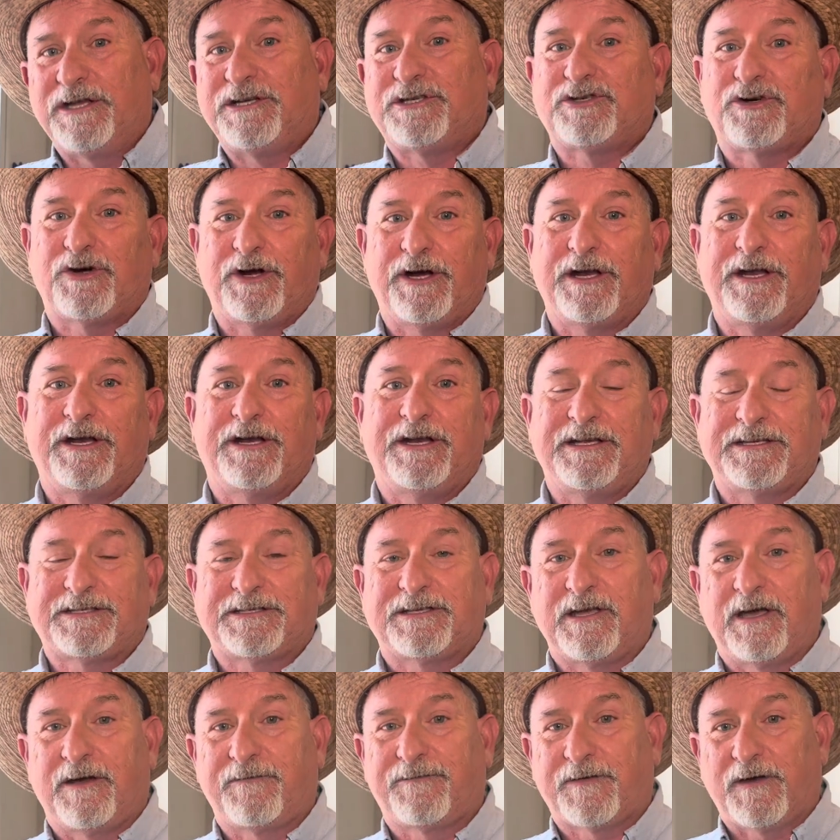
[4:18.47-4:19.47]
Trinity
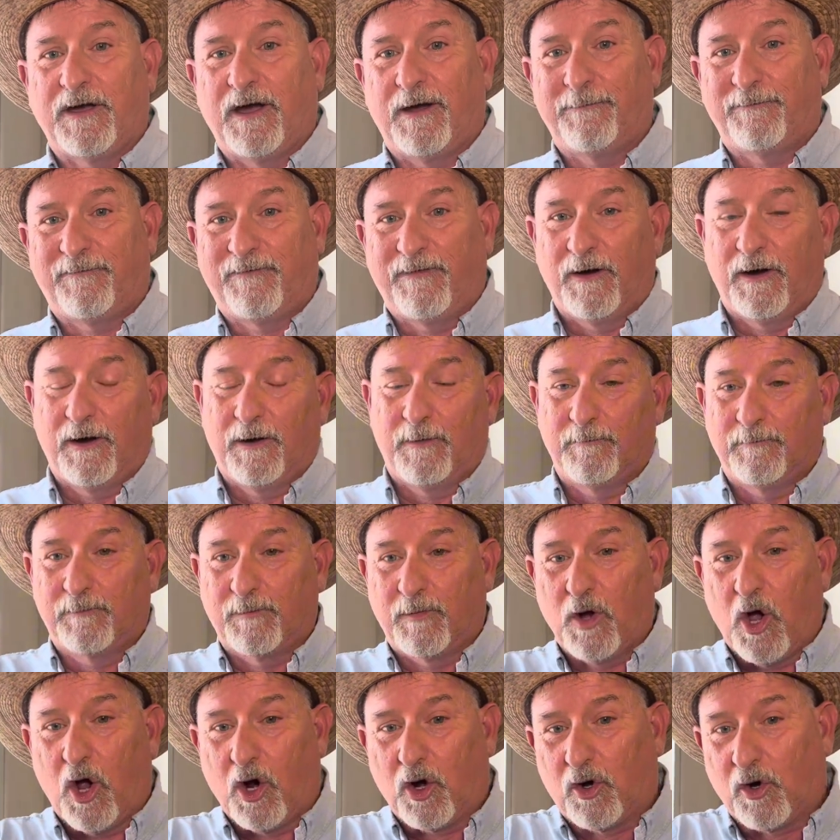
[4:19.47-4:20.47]
stuff come from.
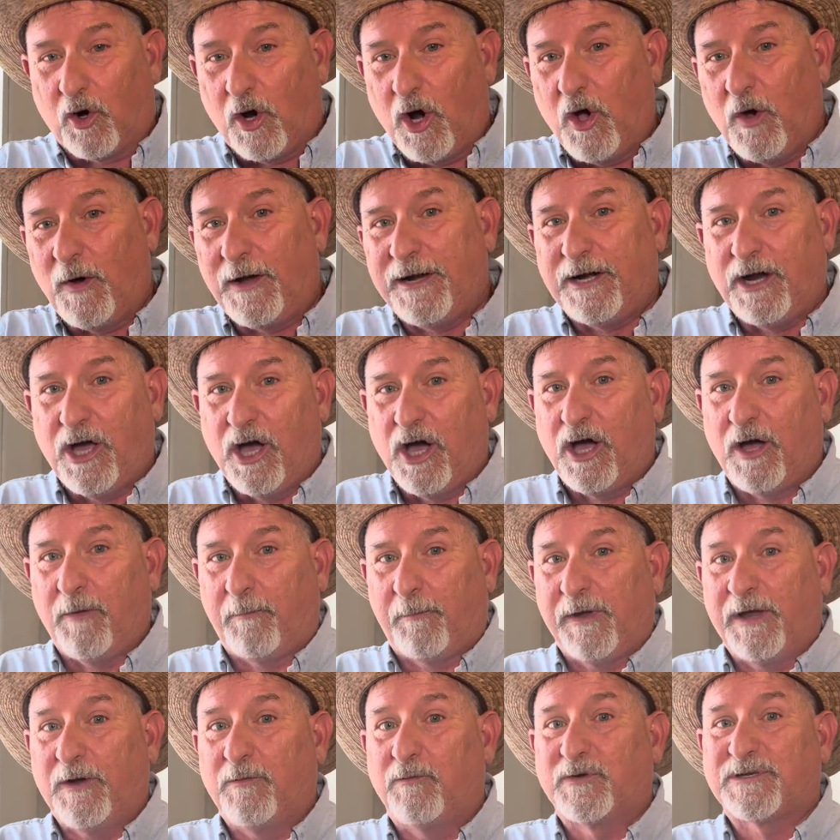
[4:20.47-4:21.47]
Growing
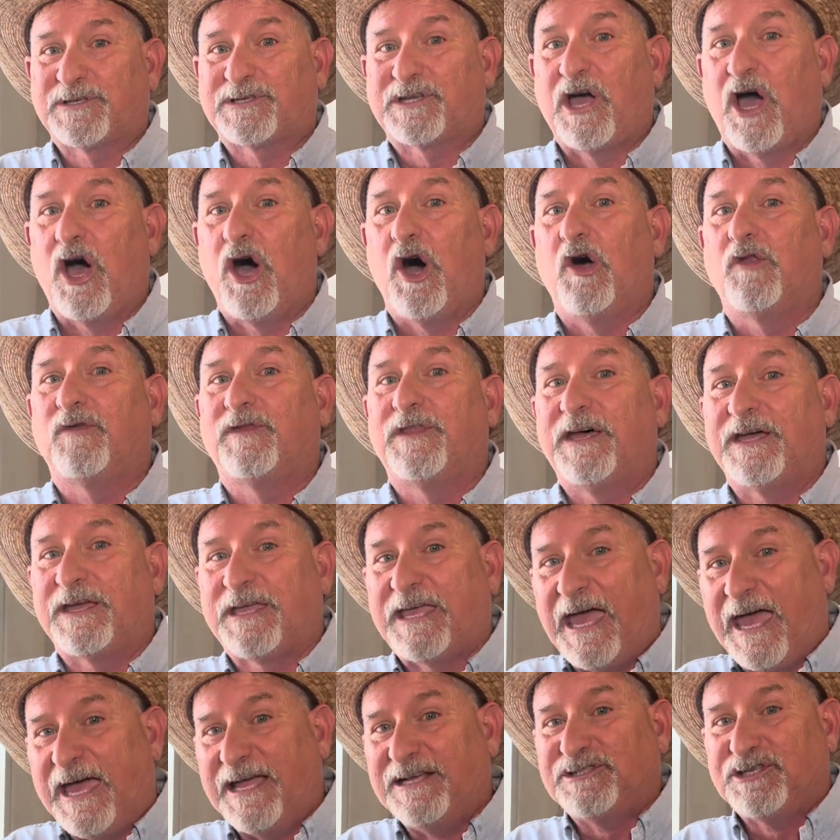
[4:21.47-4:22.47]
up, it was called the
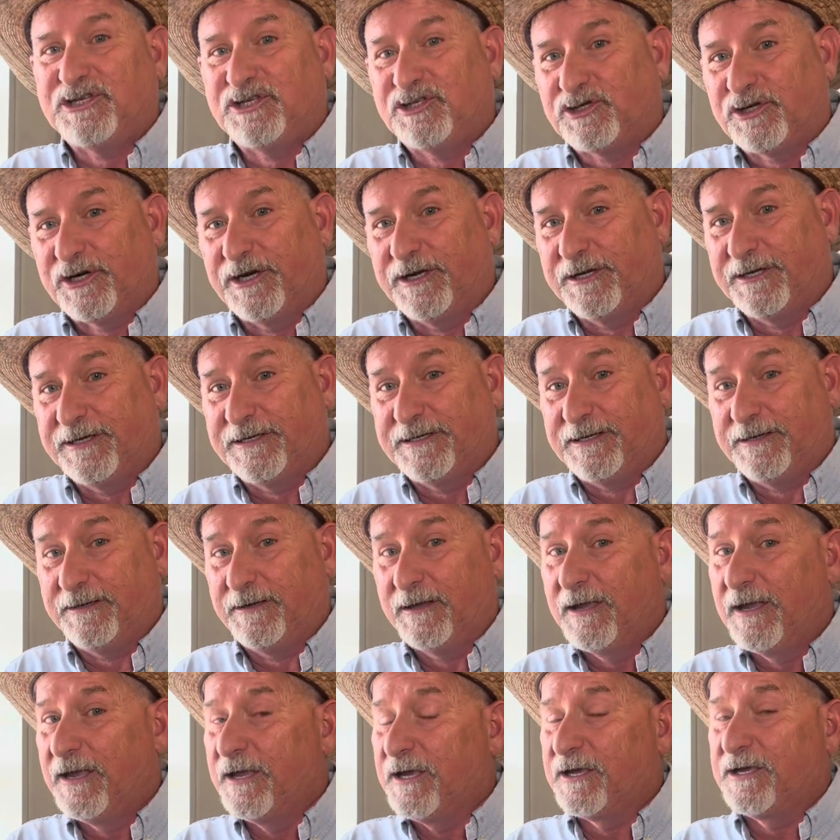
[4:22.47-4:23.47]
Cajun Trinity
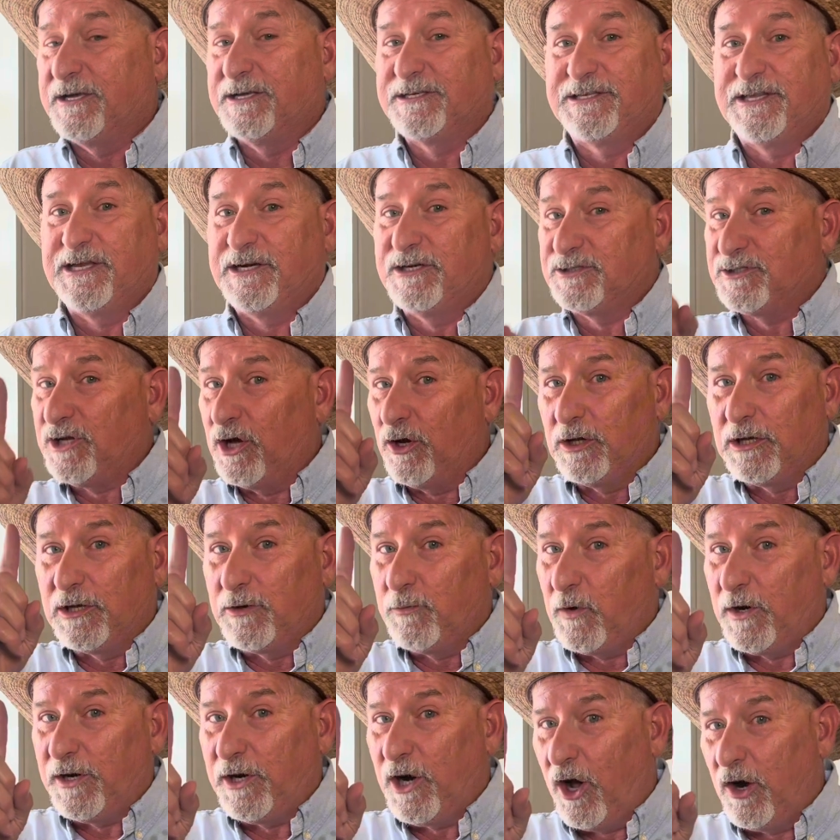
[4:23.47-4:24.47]
because there's only
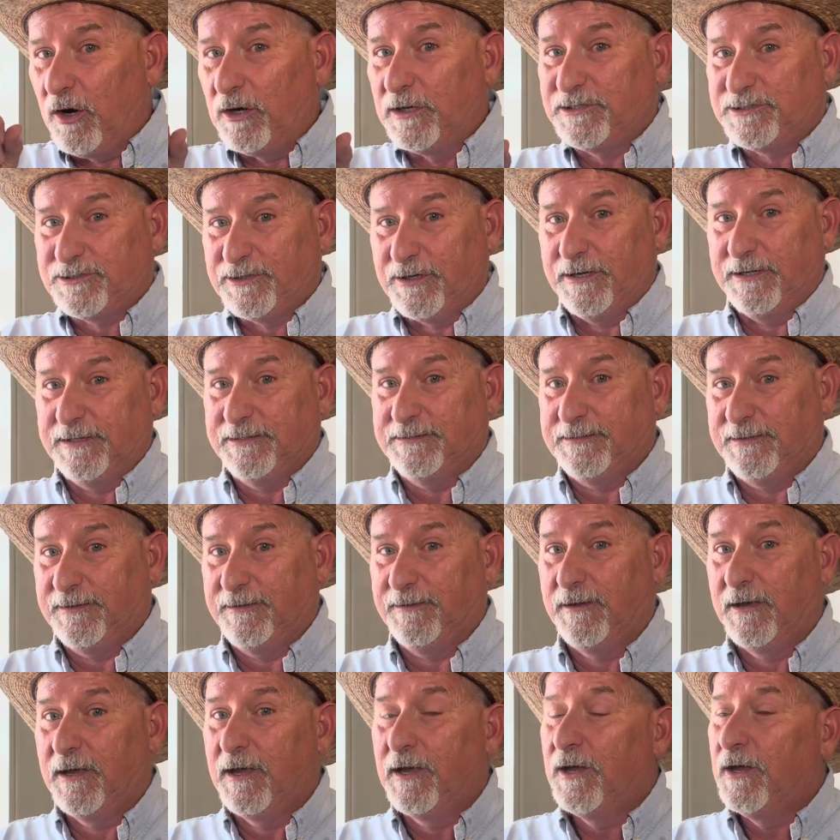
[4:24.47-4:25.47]
one Holy Trinity.
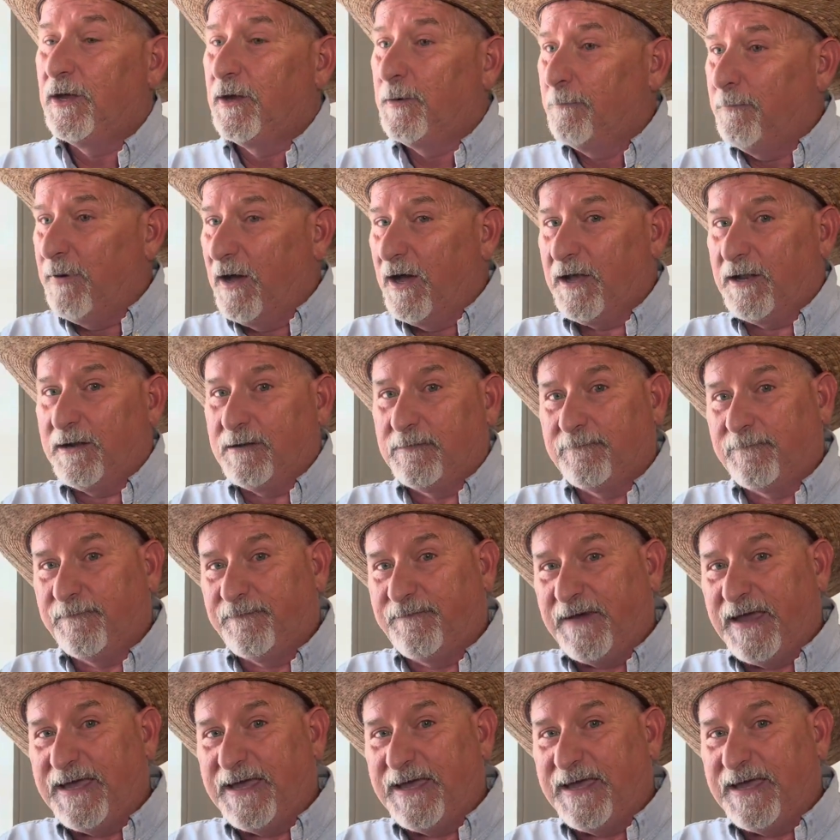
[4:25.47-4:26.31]
But Period.